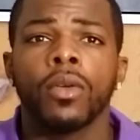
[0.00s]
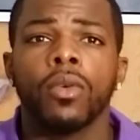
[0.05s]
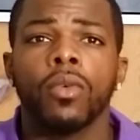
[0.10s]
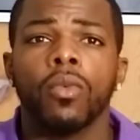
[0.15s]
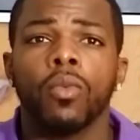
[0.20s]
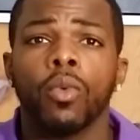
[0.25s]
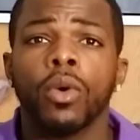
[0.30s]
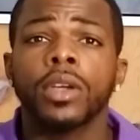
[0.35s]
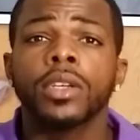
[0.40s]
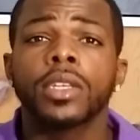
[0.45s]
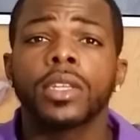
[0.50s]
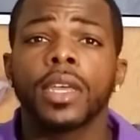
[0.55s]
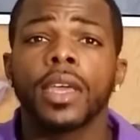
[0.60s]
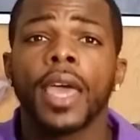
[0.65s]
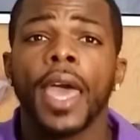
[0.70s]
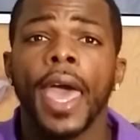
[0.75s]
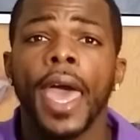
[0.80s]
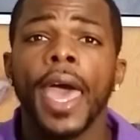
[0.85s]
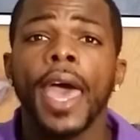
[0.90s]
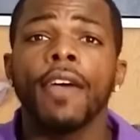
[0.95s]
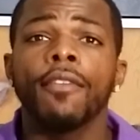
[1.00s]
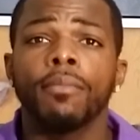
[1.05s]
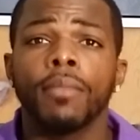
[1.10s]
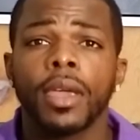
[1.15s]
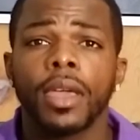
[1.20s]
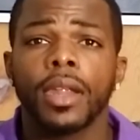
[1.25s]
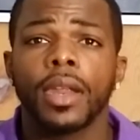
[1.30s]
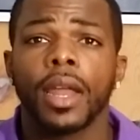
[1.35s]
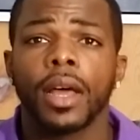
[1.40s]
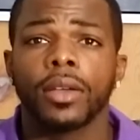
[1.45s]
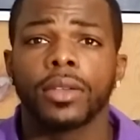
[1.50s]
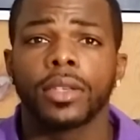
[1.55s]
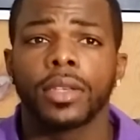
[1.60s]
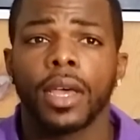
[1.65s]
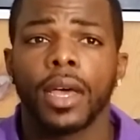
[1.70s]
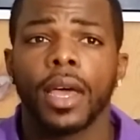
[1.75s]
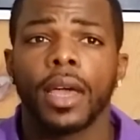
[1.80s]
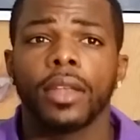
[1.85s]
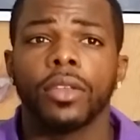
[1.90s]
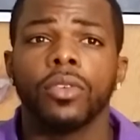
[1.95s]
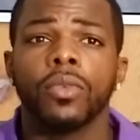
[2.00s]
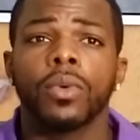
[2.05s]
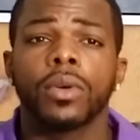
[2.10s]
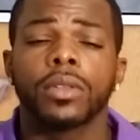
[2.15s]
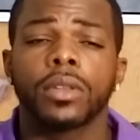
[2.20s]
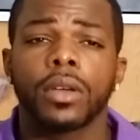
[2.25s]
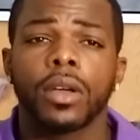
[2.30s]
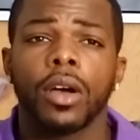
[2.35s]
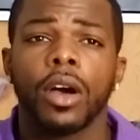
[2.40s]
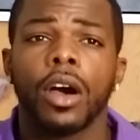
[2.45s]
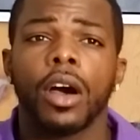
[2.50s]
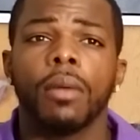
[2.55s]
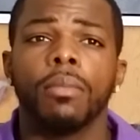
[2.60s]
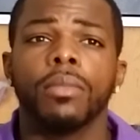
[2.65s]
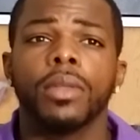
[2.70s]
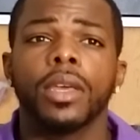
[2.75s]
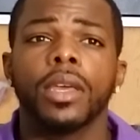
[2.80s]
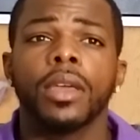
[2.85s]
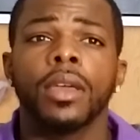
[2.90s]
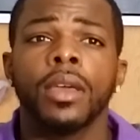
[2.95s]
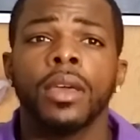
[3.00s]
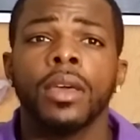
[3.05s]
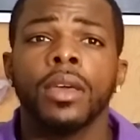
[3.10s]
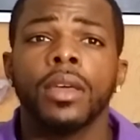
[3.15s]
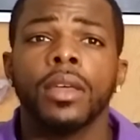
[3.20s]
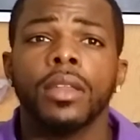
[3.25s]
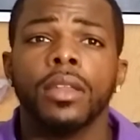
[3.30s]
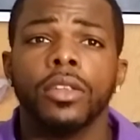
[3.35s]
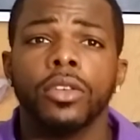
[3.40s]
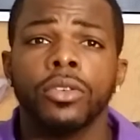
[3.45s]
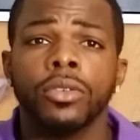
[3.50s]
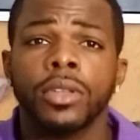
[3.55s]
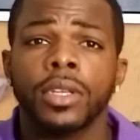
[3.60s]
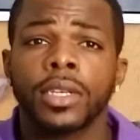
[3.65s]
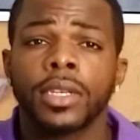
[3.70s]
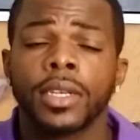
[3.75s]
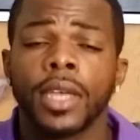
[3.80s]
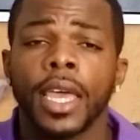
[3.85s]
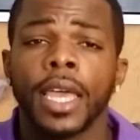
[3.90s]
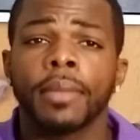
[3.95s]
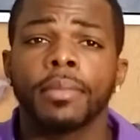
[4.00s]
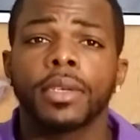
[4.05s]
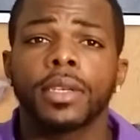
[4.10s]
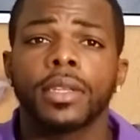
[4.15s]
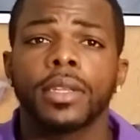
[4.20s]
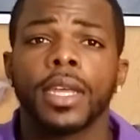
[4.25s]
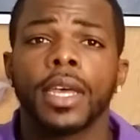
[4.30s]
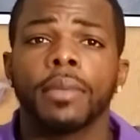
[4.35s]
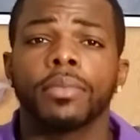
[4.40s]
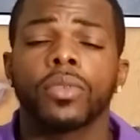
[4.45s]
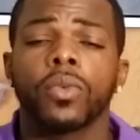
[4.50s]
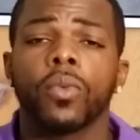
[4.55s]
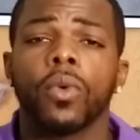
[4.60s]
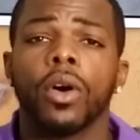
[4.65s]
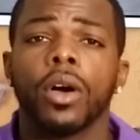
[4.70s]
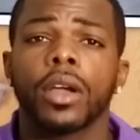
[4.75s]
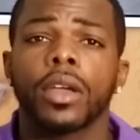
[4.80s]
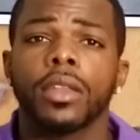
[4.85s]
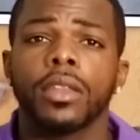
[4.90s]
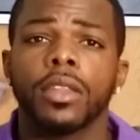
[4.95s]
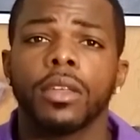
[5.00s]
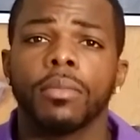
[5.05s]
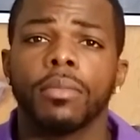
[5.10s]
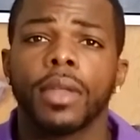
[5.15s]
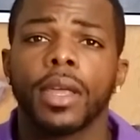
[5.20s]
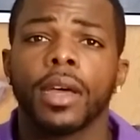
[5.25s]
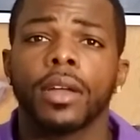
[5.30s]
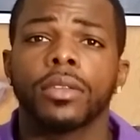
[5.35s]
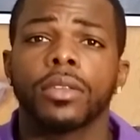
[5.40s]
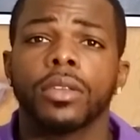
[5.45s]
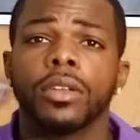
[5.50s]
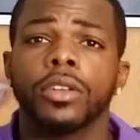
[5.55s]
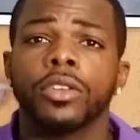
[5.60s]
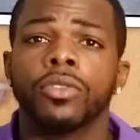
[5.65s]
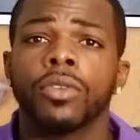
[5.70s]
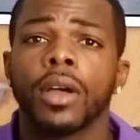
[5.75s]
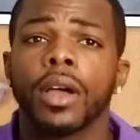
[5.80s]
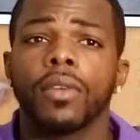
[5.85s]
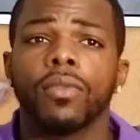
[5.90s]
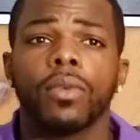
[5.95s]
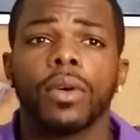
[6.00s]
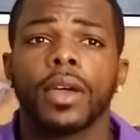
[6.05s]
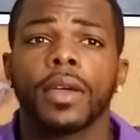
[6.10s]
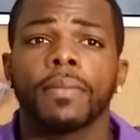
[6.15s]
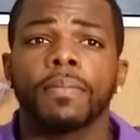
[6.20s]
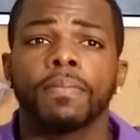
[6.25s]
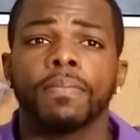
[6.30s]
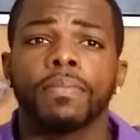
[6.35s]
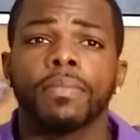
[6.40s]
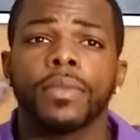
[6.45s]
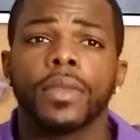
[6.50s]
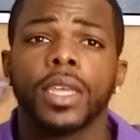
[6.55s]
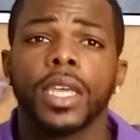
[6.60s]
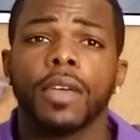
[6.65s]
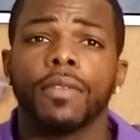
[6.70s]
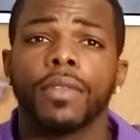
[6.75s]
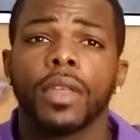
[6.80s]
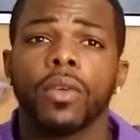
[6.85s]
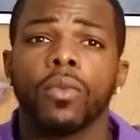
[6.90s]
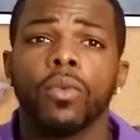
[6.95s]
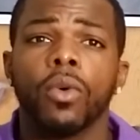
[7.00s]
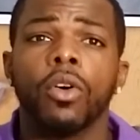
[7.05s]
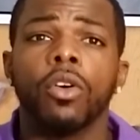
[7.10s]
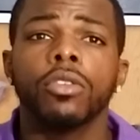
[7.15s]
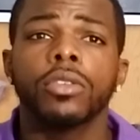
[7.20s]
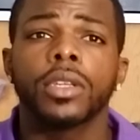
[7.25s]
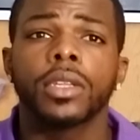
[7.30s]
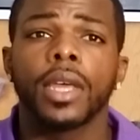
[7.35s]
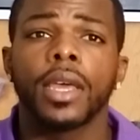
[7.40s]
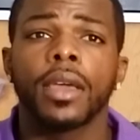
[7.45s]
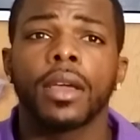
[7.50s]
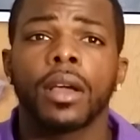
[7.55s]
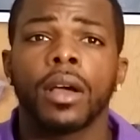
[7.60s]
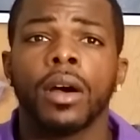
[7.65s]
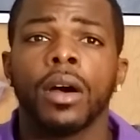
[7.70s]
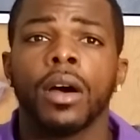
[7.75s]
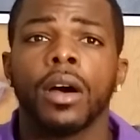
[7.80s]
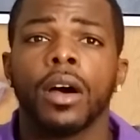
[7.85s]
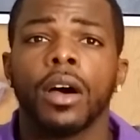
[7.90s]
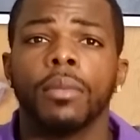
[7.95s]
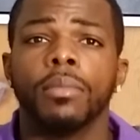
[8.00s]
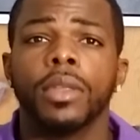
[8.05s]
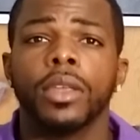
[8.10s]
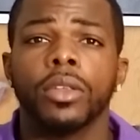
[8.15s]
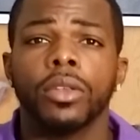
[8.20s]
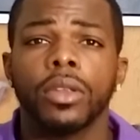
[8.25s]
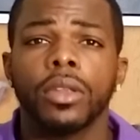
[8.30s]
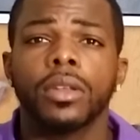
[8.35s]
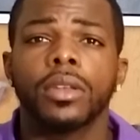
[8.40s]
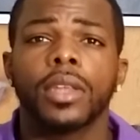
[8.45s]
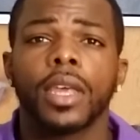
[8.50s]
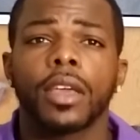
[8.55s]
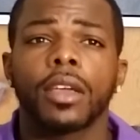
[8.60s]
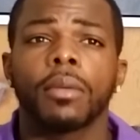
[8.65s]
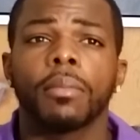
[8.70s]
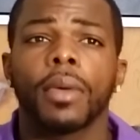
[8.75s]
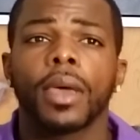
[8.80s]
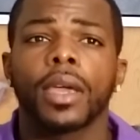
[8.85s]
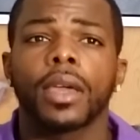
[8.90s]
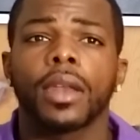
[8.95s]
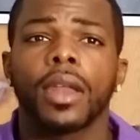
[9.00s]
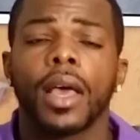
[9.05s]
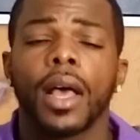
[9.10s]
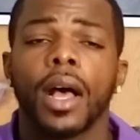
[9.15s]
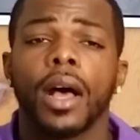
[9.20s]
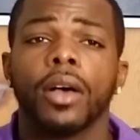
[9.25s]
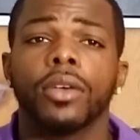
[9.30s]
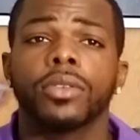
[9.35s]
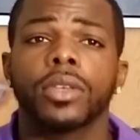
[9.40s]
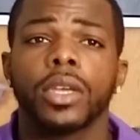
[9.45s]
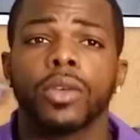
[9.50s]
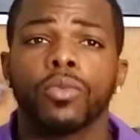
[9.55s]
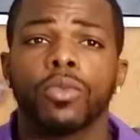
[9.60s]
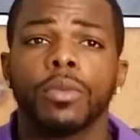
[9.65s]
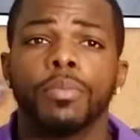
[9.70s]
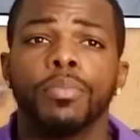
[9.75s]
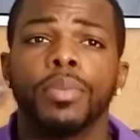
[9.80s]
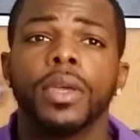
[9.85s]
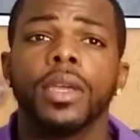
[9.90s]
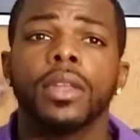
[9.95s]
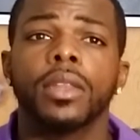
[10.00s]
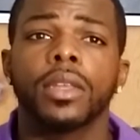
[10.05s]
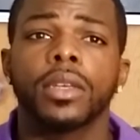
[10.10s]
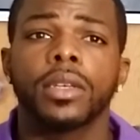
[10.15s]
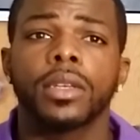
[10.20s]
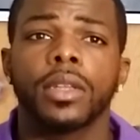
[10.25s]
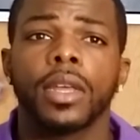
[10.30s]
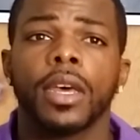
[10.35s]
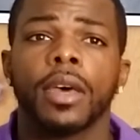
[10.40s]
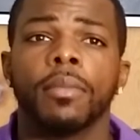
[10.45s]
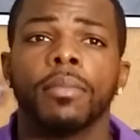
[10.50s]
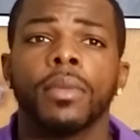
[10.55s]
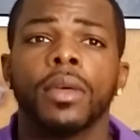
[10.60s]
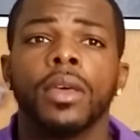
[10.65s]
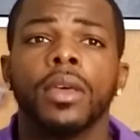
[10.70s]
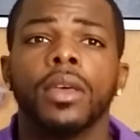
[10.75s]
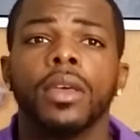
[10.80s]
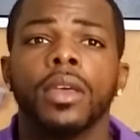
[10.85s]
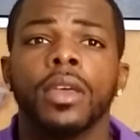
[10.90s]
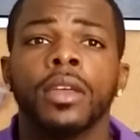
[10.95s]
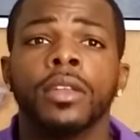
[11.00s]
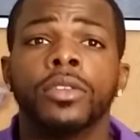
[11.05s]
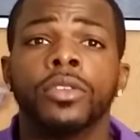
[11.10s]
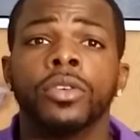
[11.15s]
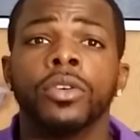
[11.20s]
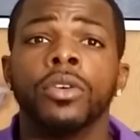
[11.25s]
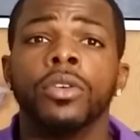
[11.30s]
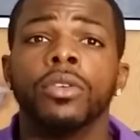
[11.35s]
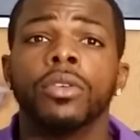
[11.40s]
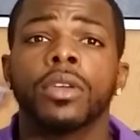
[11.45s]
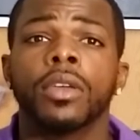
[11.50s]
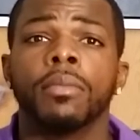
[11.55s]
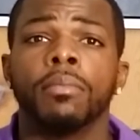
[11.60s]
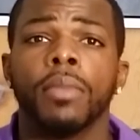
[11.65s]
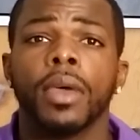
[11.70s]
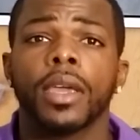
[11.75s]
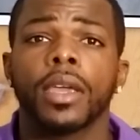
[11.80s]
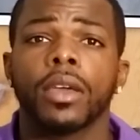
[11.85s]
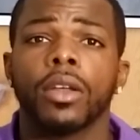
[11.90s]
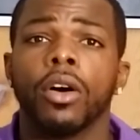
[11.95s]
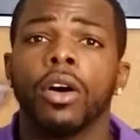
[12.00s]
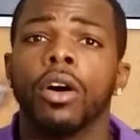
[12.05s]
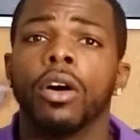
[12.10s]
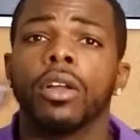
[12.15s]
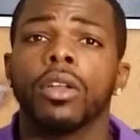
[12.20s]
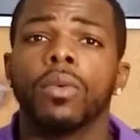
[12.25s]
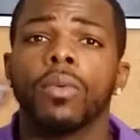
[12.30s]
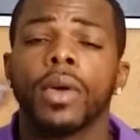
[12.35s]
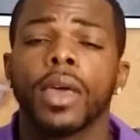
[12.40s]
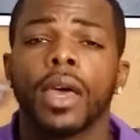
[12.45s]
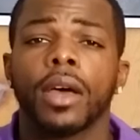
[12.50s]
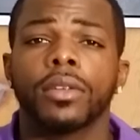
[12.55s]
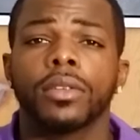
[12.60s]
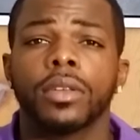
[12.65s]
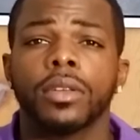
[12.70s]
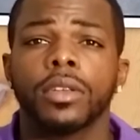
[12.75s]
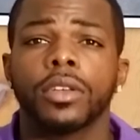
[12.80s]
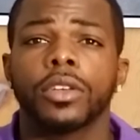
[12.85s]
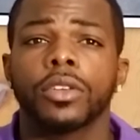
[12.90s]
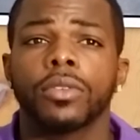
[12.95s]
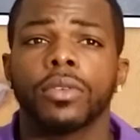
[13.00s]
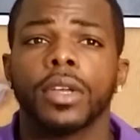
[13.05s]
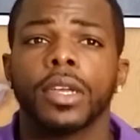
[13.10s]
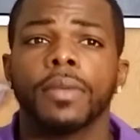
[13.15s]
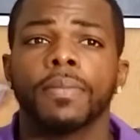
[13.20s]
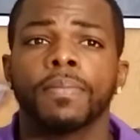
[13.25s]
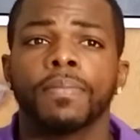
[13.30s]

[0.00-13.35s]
Once they have made it outside, you want to calmly use the same steps walking them down to the driveway. If they won't stay calm, then you need to take them back in the house and repeat the step until you can make it all the way out to the street.